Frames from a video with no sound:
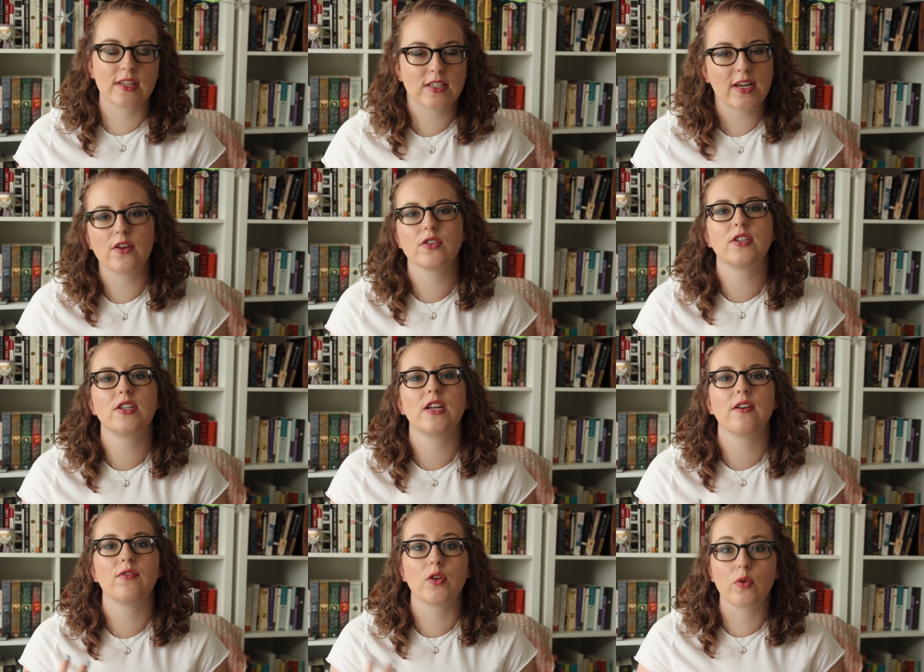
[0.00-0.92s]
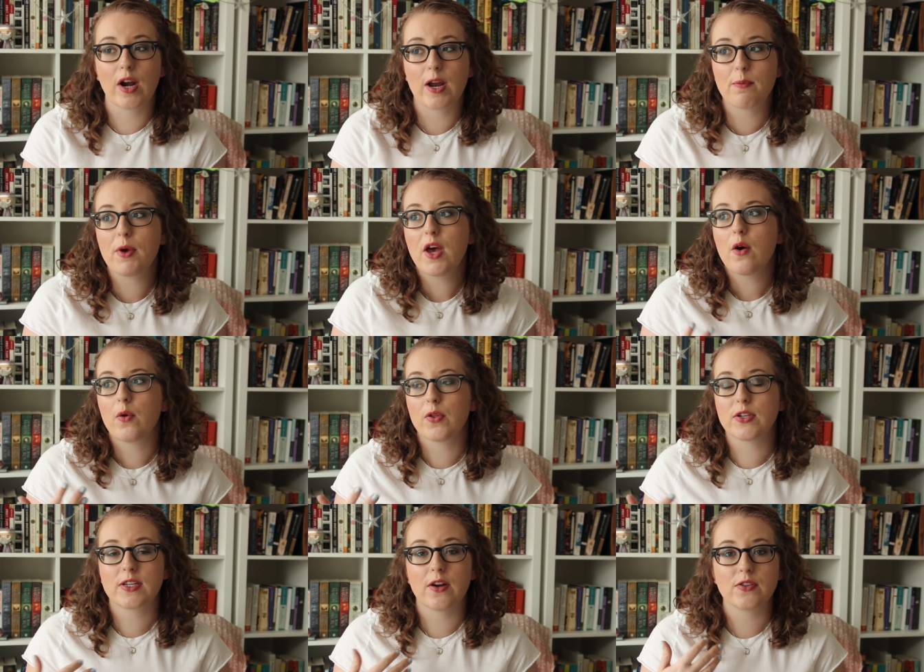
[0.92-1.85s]
the scarcity of the grape
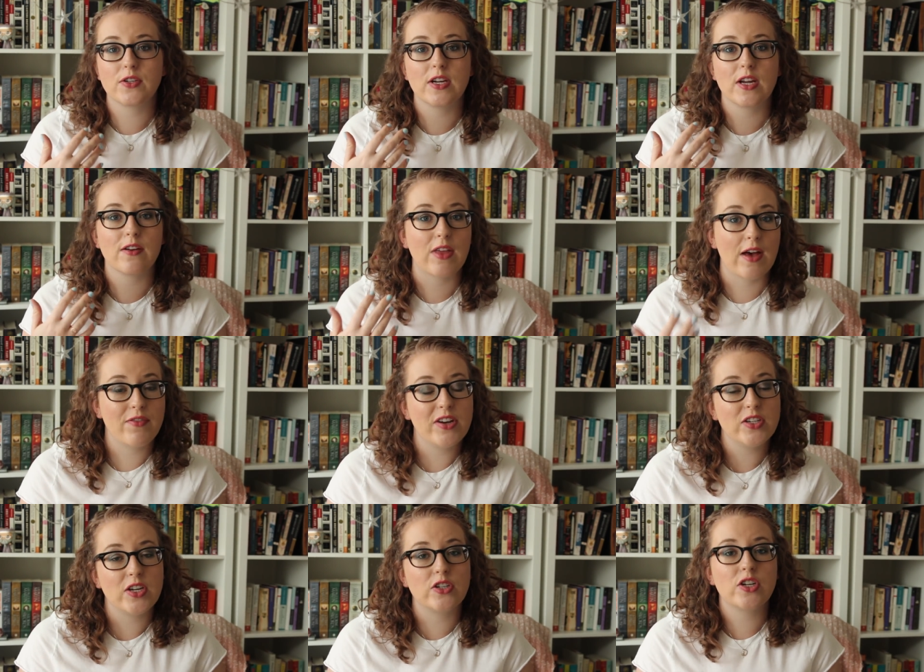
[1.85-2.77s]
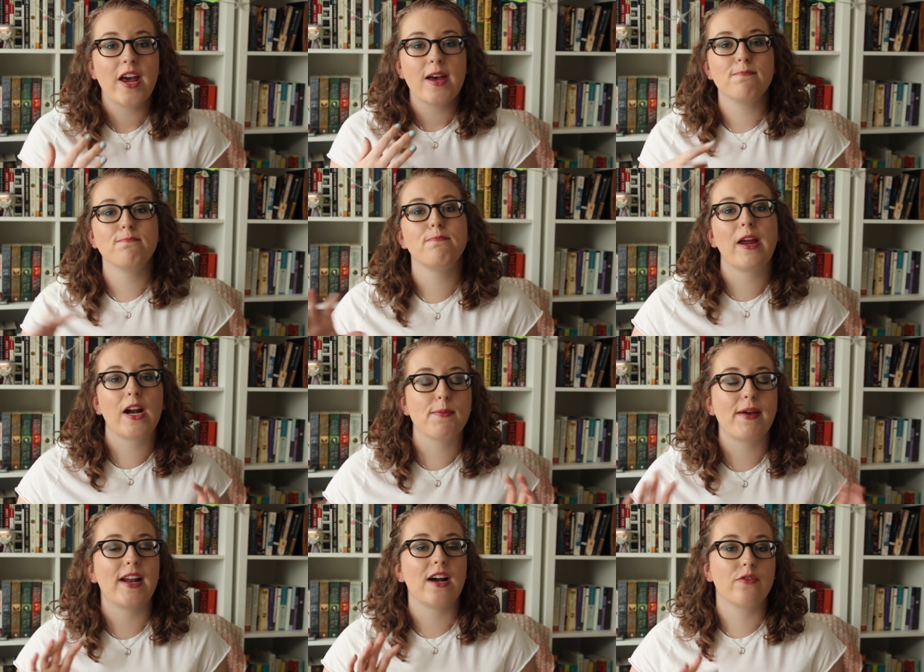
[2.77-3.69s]
or the scarcity of that vintage may
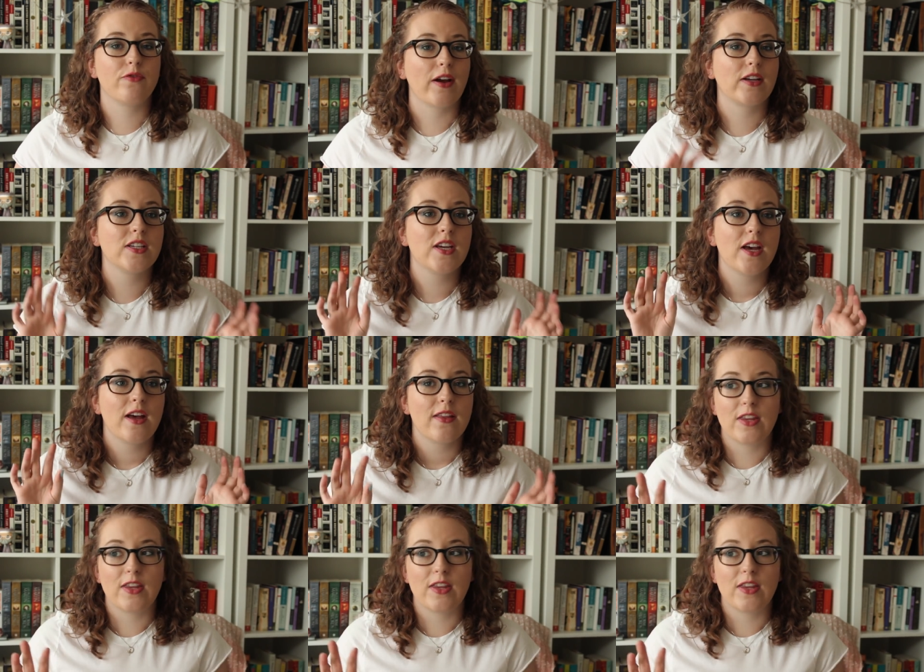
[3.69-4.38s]
or may not affect